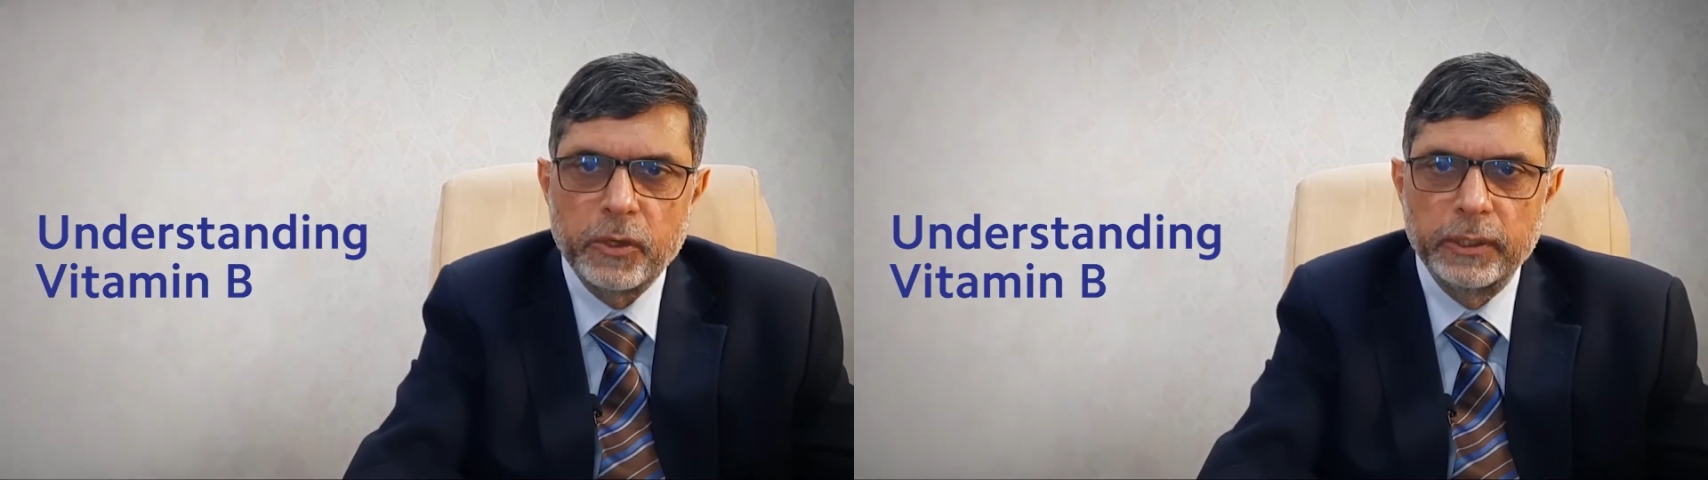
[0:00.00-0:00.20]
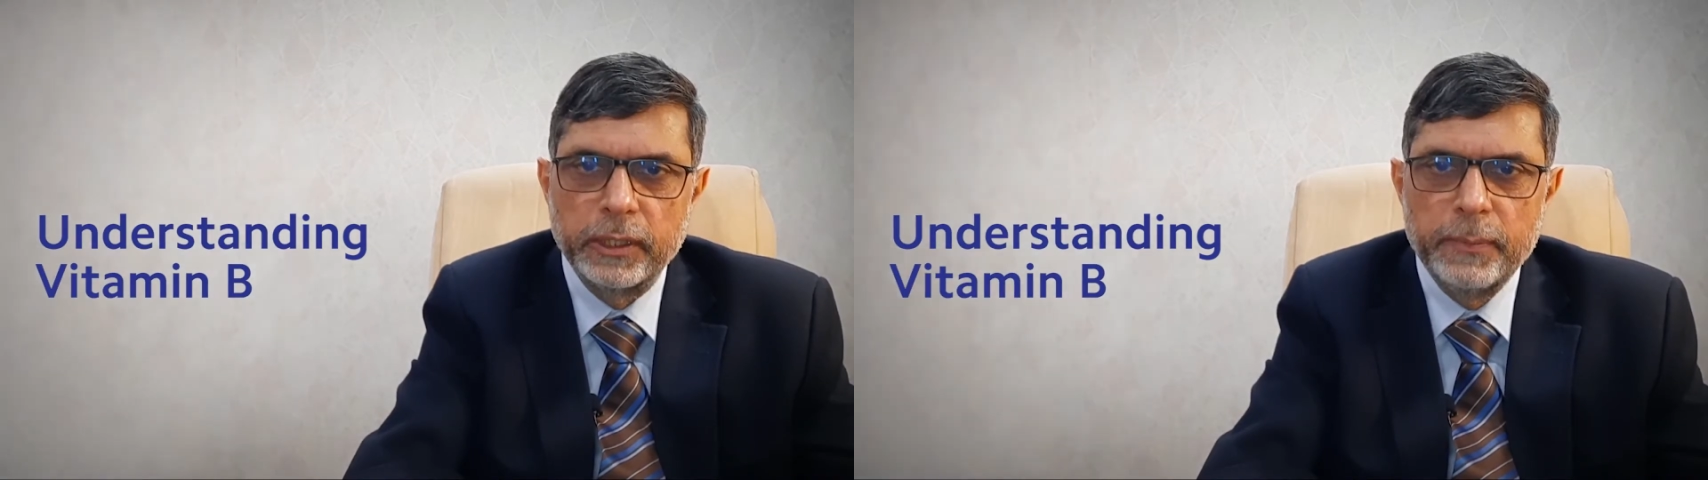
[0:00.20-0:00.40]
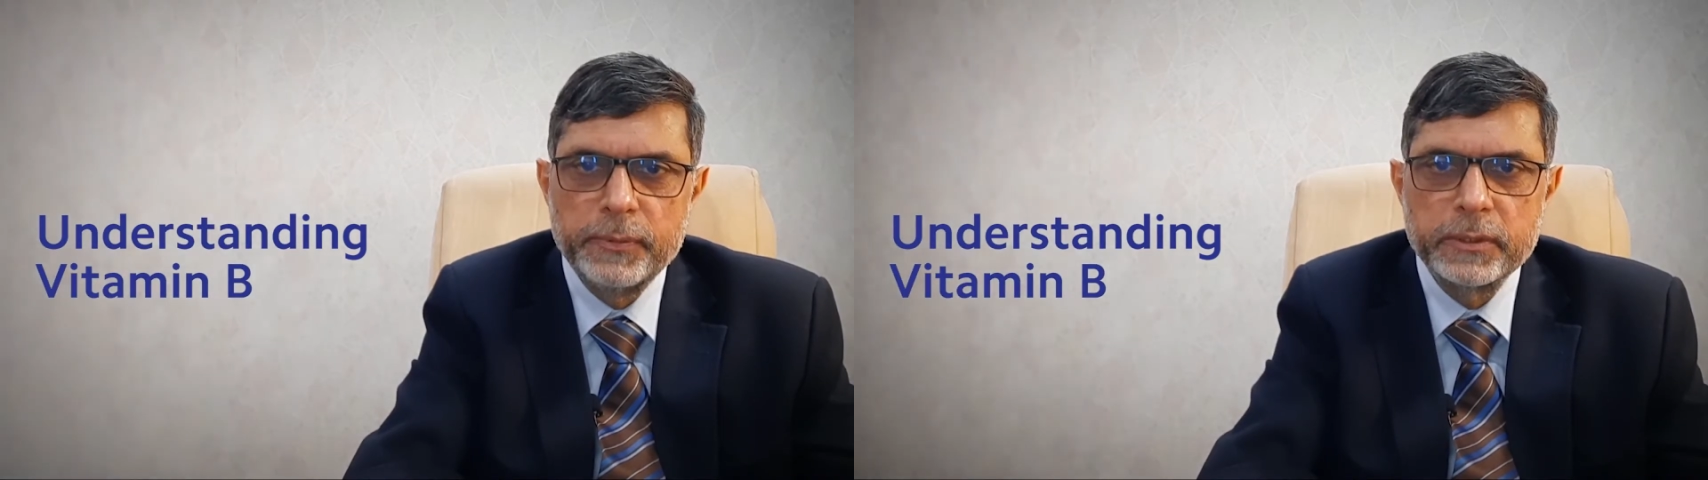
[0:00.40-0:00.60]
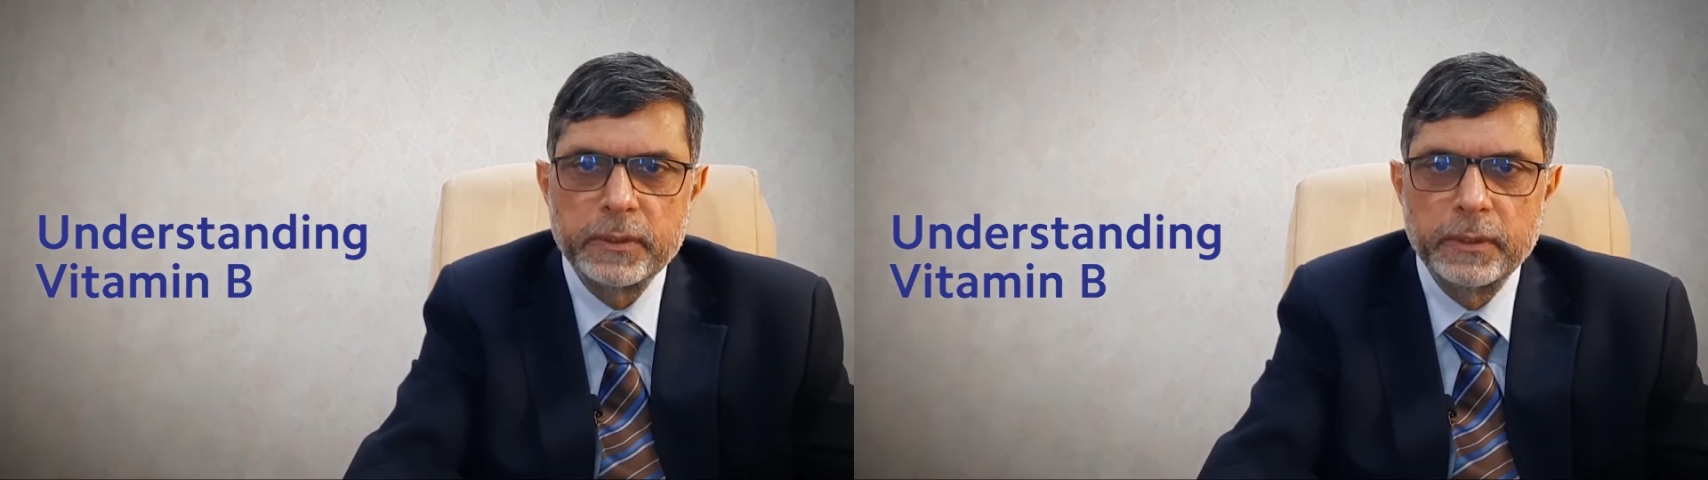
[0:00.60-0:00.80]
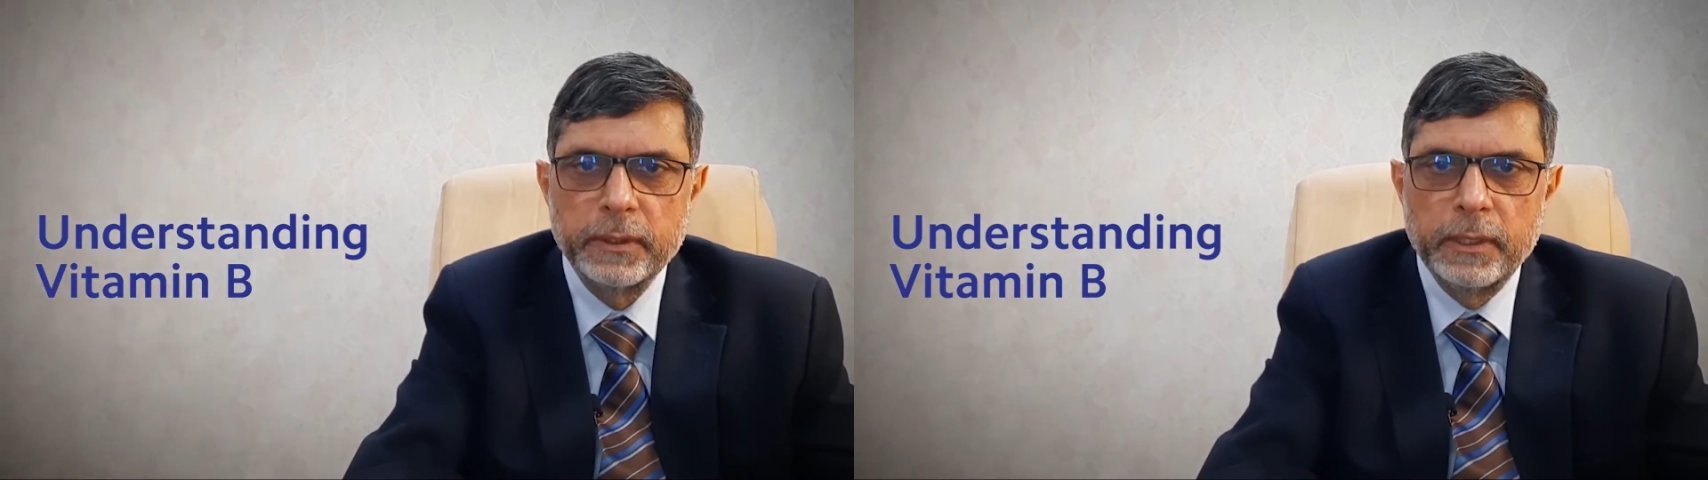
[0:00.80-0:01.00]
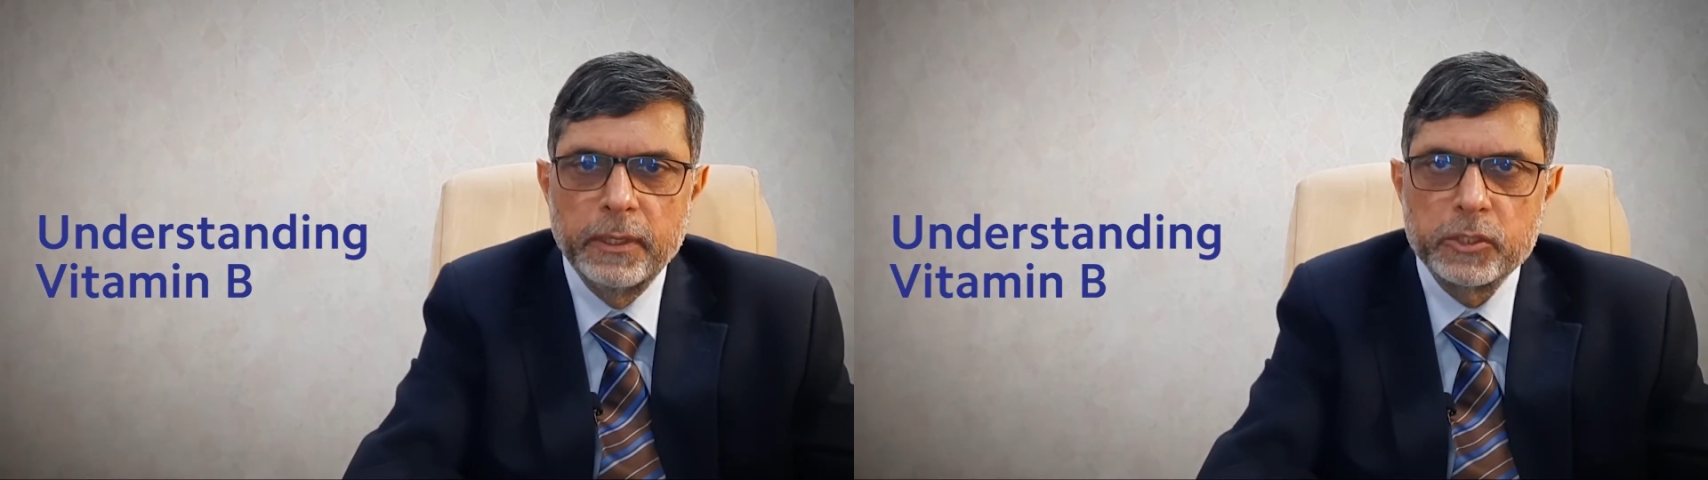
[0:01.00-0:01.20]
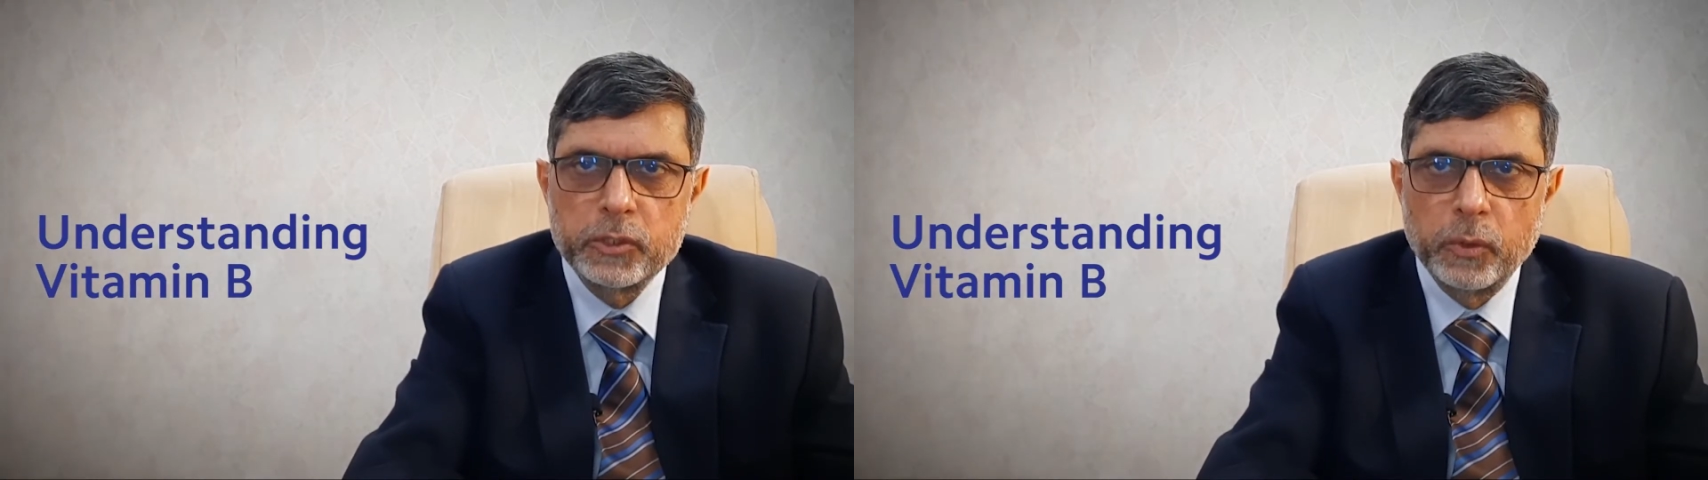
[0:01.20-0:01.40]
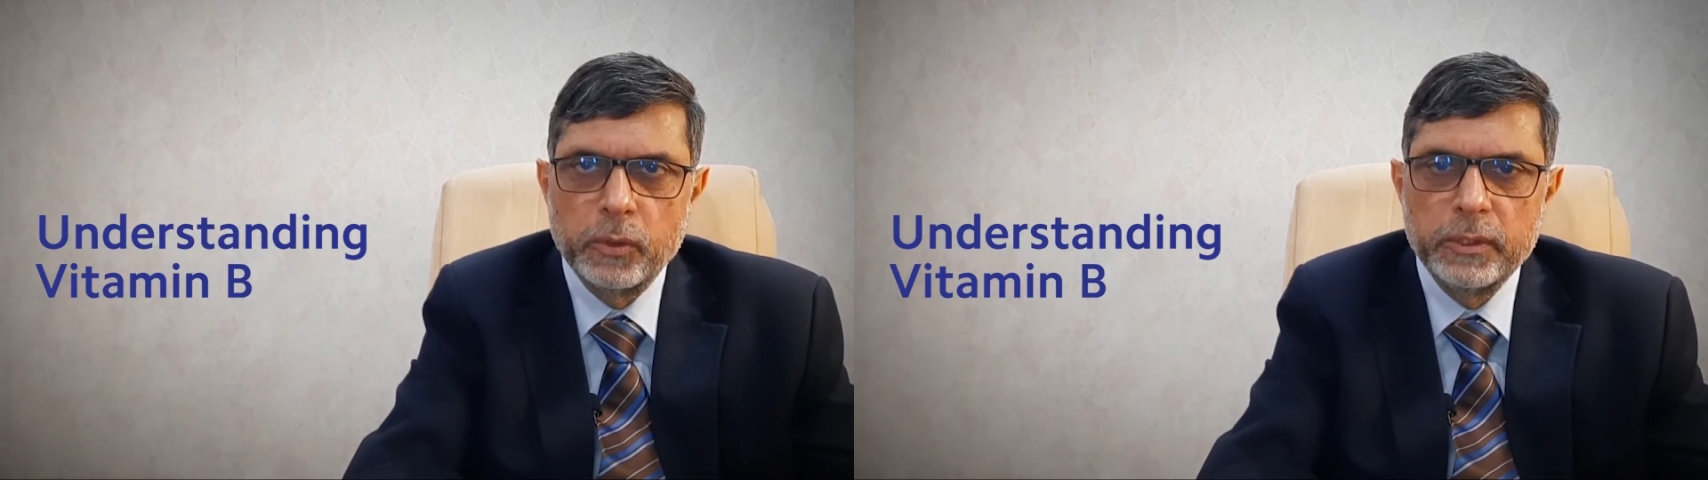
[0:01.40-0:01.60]
on the lips,
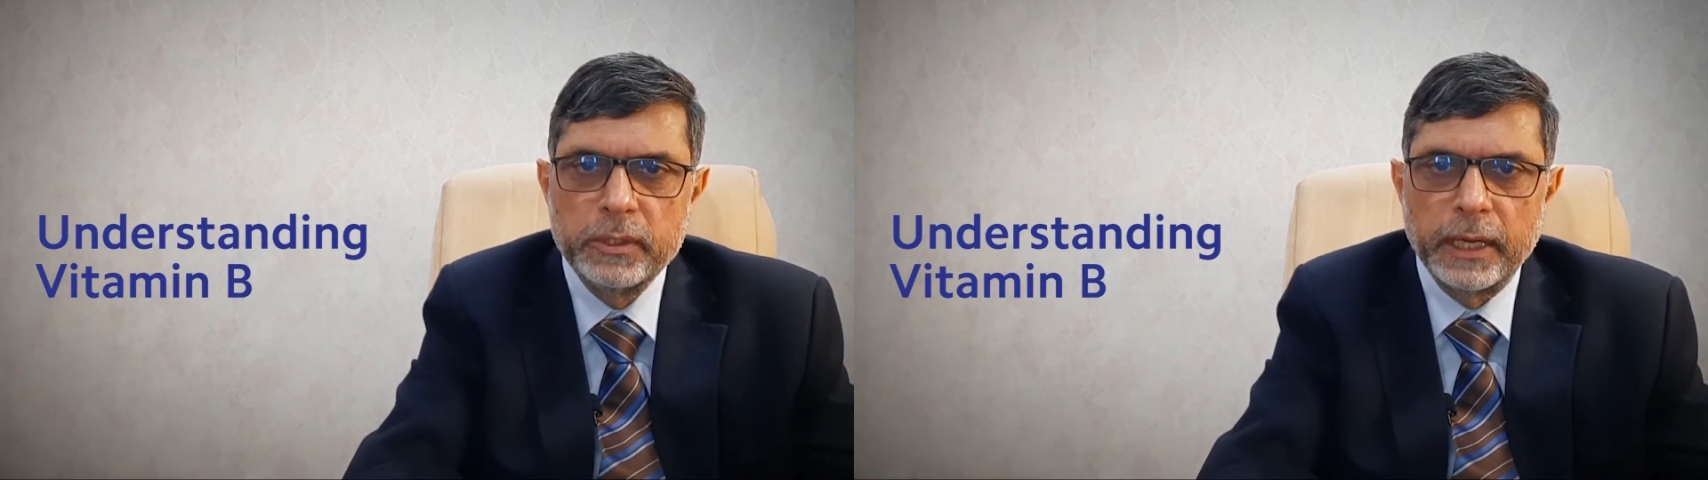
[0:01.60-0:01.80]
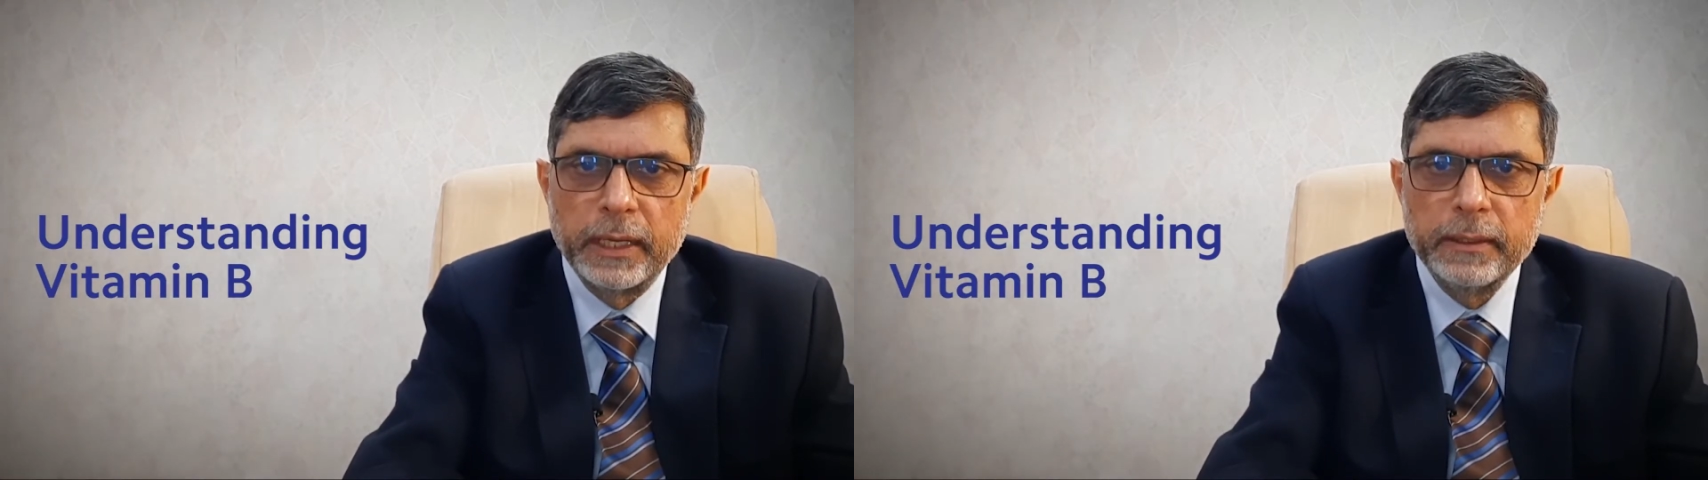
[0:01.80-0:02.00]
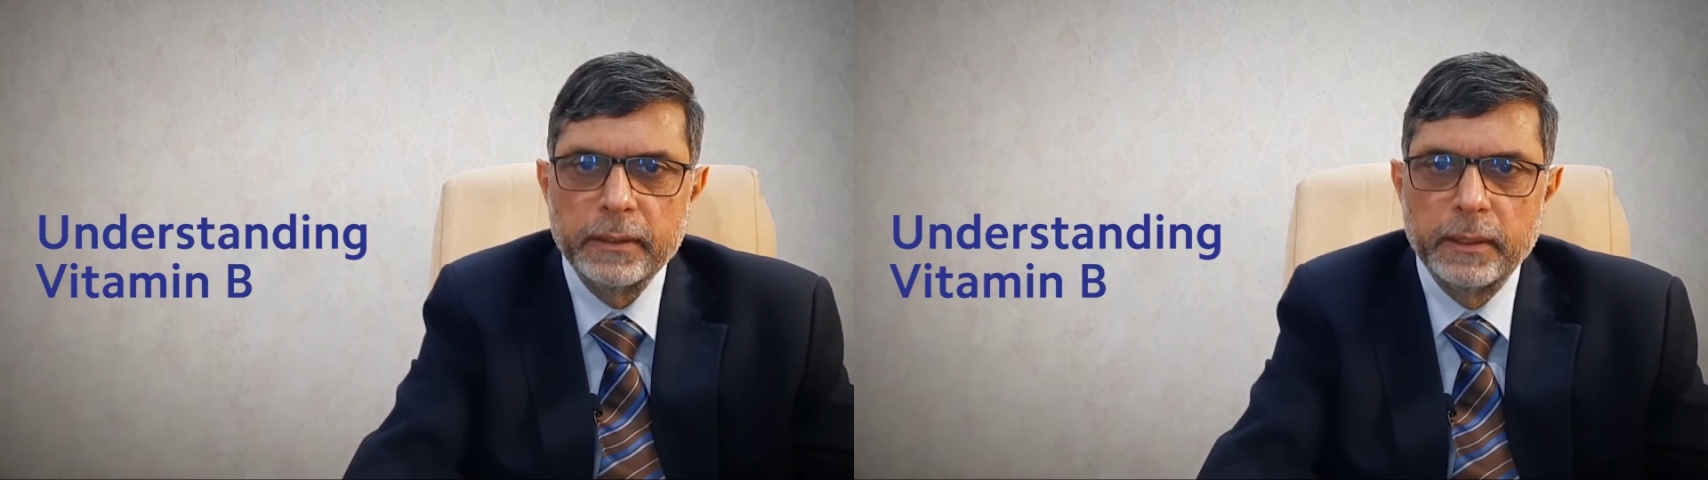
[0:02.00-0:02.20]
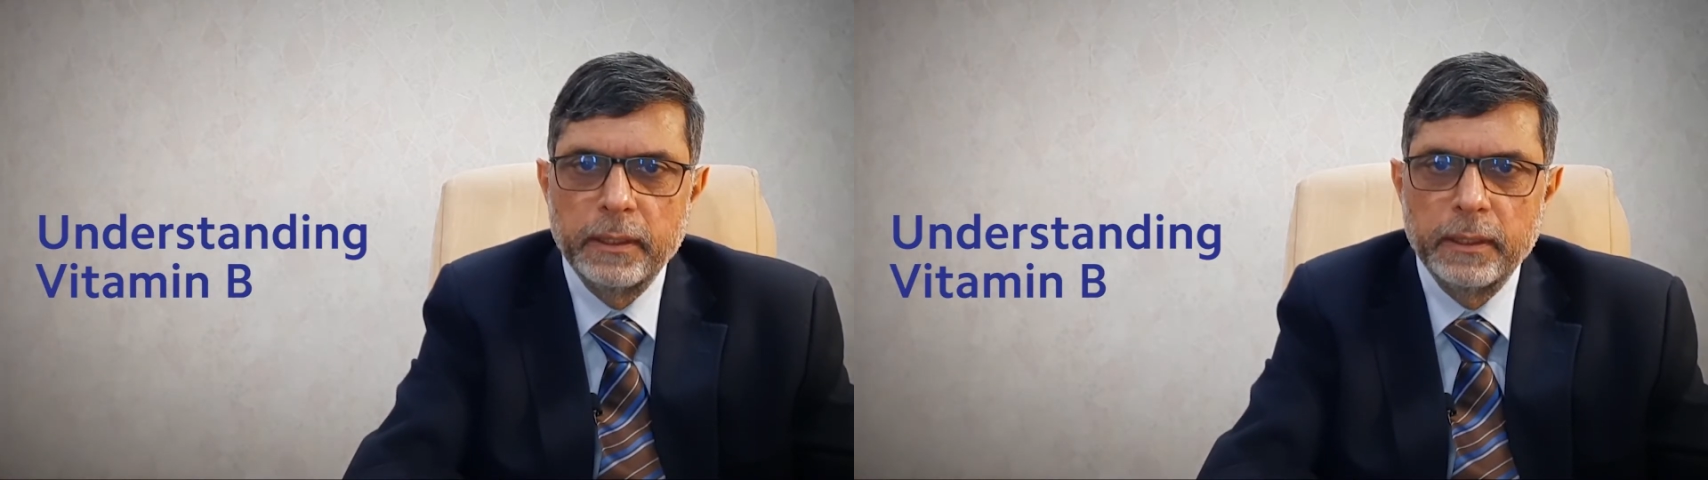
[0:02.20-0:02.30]
swollen tongue,